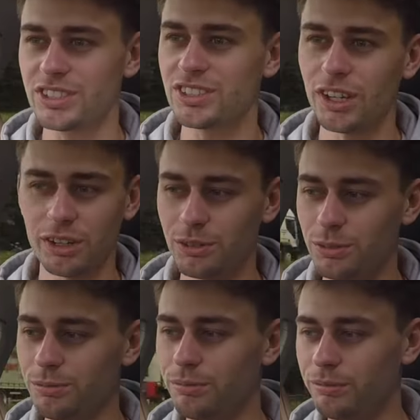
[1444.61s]

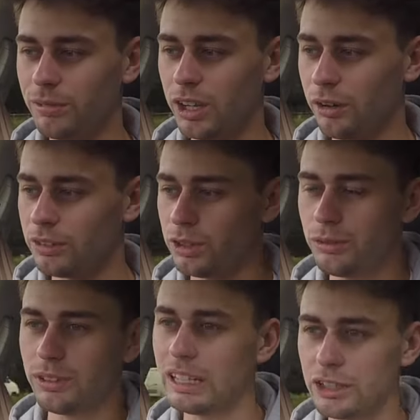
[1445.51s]
So, you know,
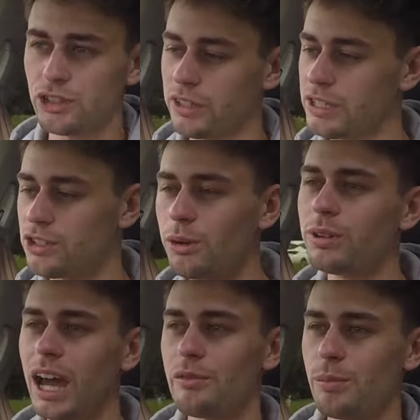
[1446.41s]
you literally
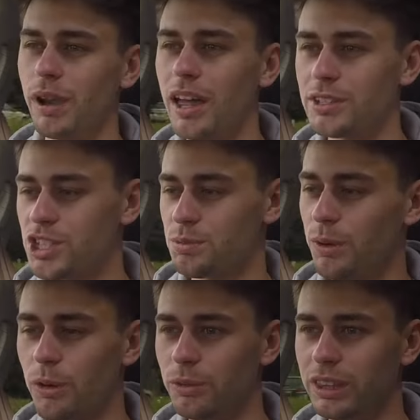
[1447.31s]
don't have a blind spot